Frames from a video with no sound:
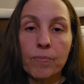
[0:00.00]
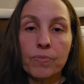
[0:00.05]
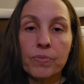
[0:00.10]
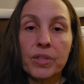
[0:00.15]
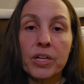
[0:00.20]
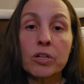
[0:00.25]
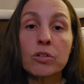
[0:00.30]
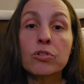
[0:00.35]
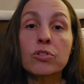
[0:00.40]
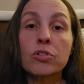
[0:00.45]

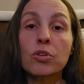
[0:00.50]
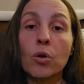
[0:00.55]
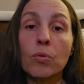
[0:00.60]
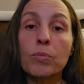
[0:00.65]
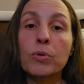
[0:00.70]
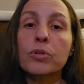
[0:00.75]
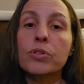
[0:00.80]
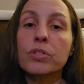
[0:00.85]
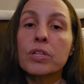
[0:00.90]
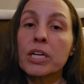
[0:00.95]
There's
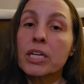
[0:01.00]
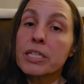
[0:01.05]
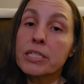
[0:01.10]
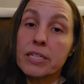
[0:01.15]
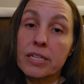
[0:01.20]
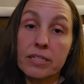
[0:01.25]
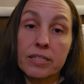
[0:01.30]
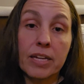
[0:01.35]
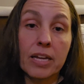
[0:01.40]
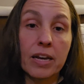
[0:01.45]
almost like a
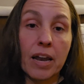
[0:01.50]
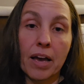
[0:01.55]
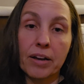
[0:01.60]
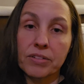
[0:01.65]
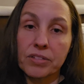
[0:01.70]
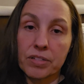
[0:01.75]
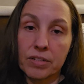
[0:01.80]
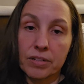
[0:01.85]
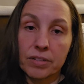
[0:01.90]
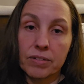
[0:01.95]

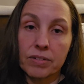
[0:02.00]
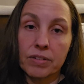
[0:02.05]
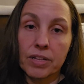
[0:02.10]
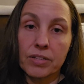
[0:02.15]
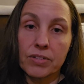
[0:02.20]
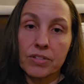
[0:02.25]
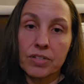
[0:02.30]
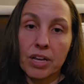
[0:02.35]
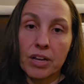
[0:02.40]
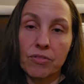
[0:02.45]
disconnect,
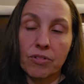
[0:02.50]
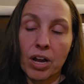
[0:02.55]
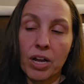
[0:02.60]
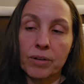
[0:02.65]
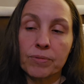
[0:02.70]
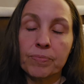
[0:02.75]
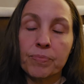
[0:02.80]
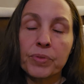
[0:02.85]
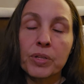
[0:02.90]
let's say, right?